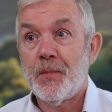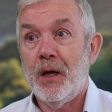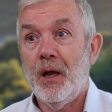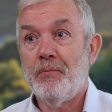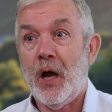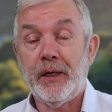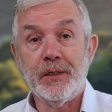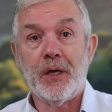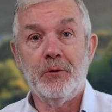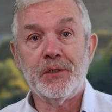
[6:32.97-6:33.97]
I
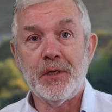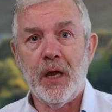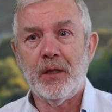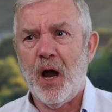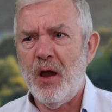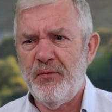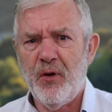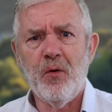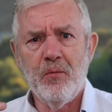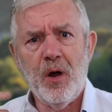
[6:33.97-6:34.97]
guess I was saying that I
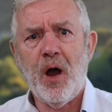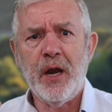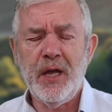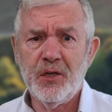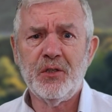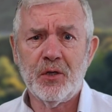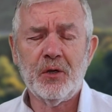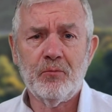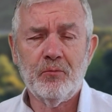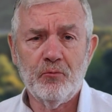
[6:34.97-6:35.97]
felt I needed to
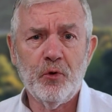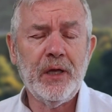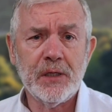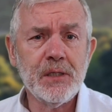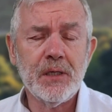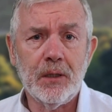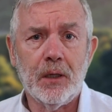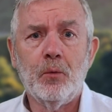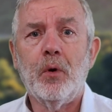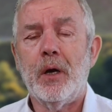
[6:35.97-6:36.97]

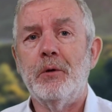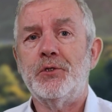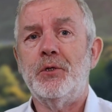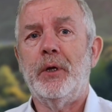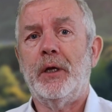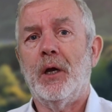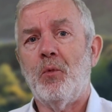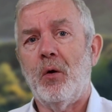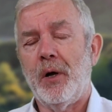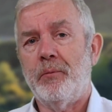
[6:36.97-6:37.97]
reconsider what I was doing and
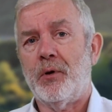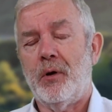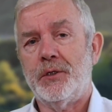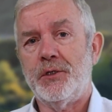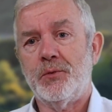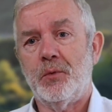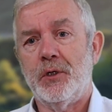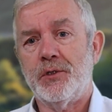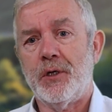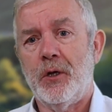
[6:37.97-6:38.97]
what my priorities
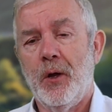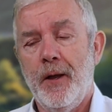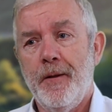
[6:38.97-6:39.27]
were. So